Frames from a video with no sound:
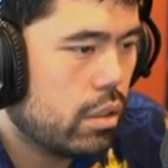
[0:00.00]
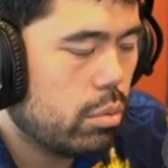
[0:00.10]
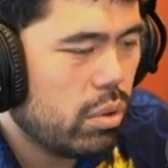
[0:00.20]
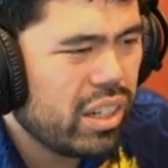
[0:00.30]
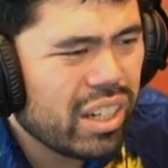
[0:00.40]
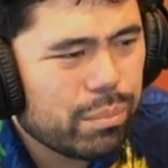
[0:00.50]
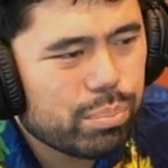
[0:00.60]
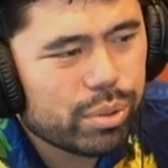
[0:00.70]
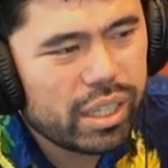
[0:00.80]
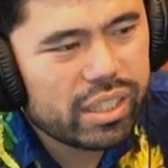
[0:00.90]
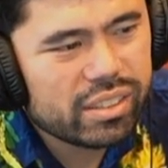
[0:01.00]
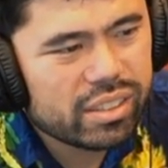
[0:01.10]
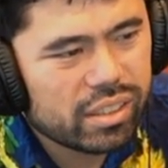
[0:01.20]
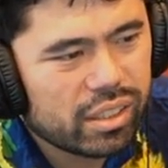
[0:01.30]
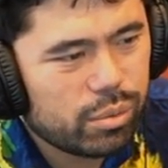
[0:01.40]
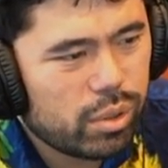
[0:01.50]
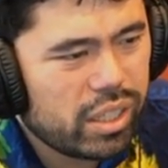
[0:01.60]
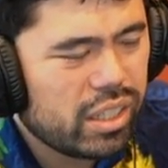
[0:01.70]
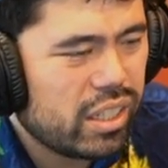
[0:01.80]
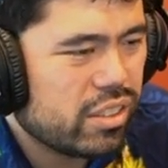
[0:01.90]
Why did I play instantly? Why
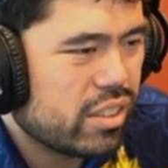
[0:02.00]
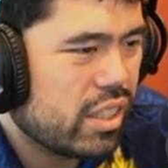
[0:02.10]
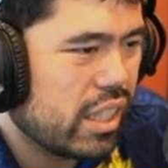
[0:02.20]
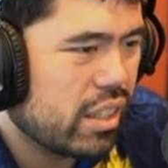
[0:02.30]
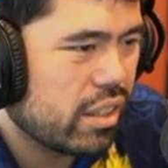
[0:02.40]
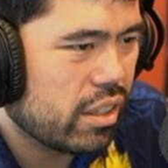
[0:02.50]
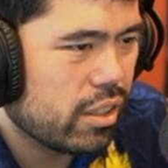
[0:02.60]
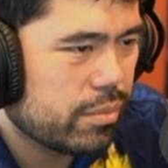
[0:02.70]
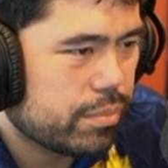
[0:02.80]
didn't I just think there?